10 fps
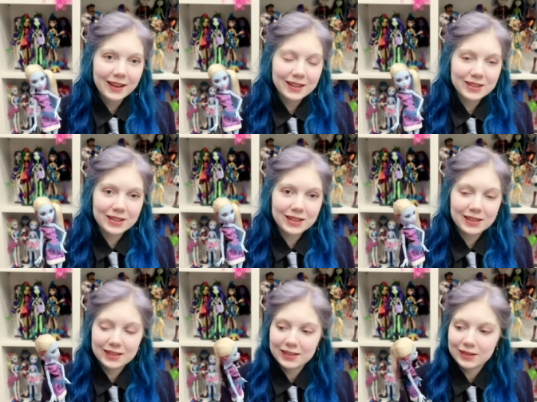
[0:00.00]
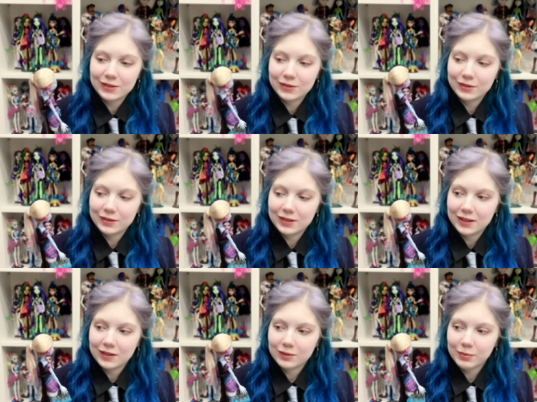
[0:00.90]
she's so
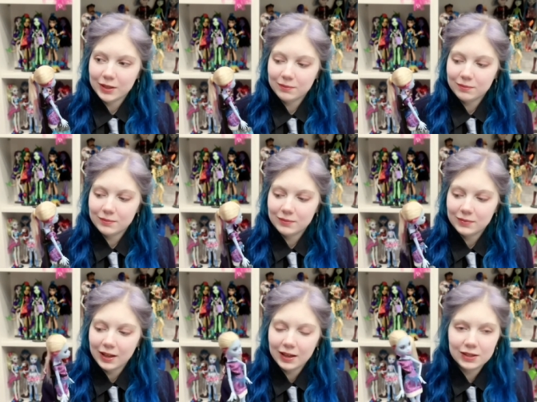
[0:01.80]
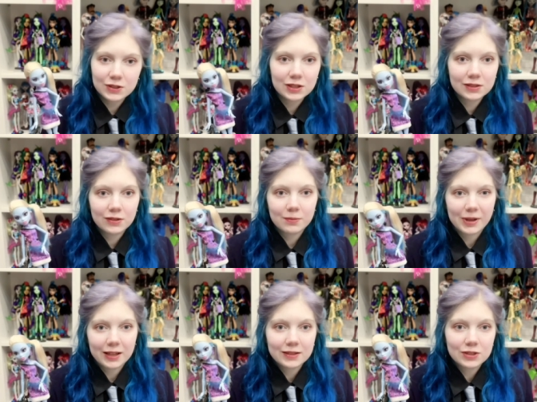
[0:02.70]
down but yeah she's not
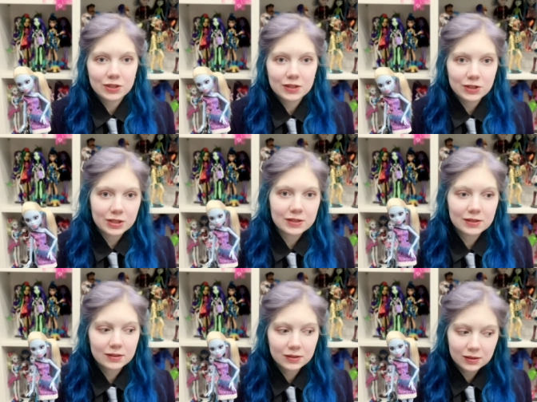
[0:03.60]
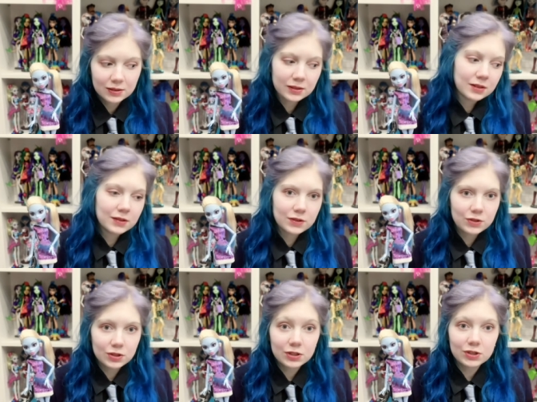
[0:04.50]
bad she's just
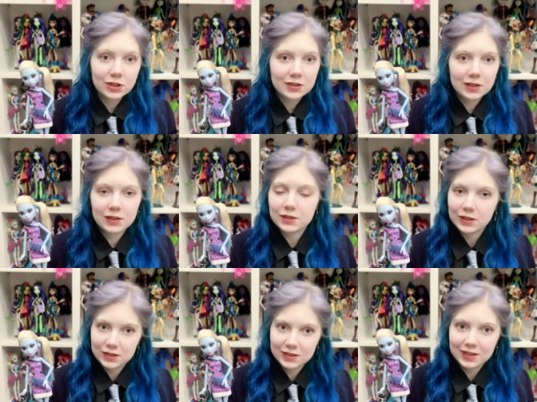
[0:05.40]
she just exists